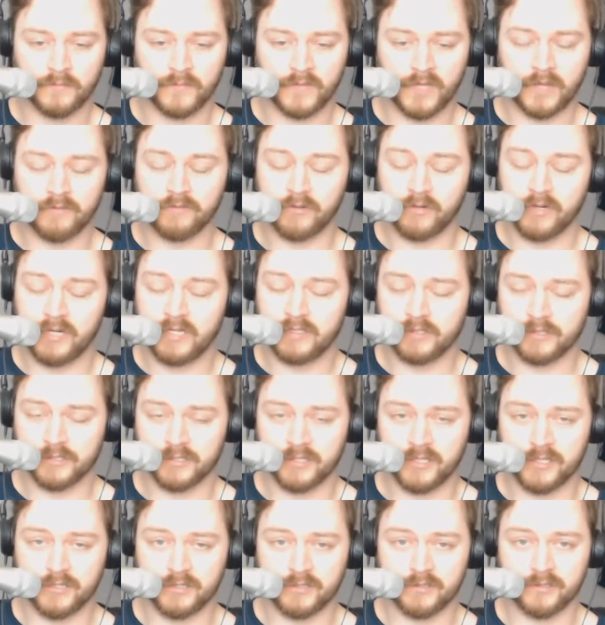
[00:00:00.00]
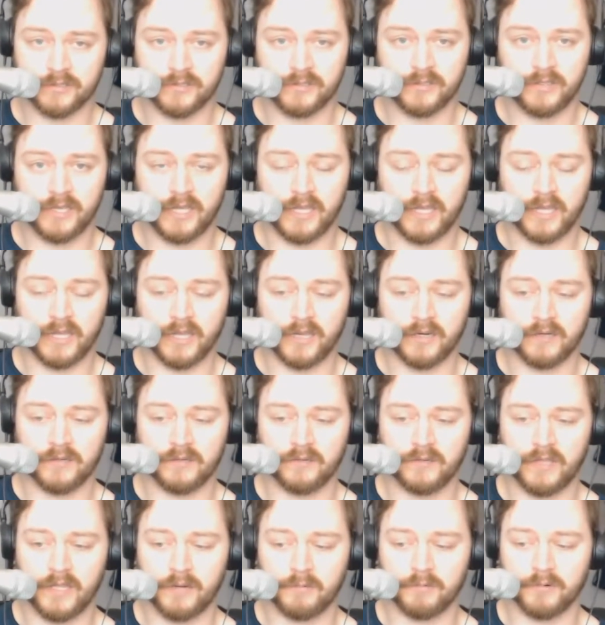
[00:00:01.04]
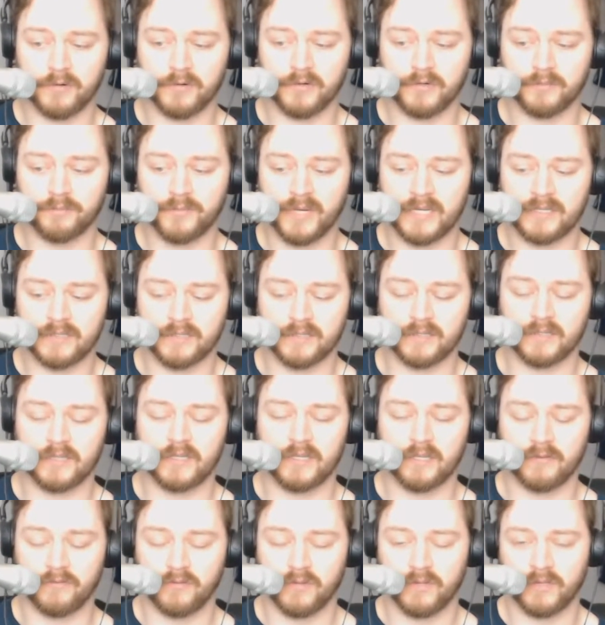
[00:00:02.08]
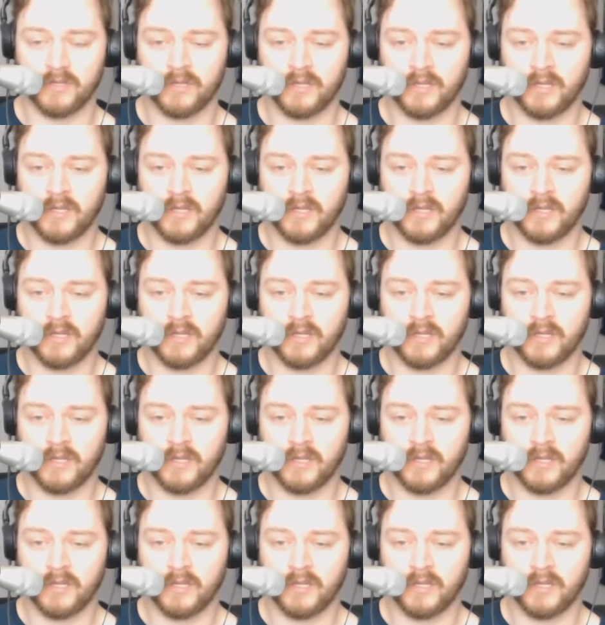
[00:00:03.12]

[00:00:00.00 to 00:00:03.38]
English teachers, and they were basically giving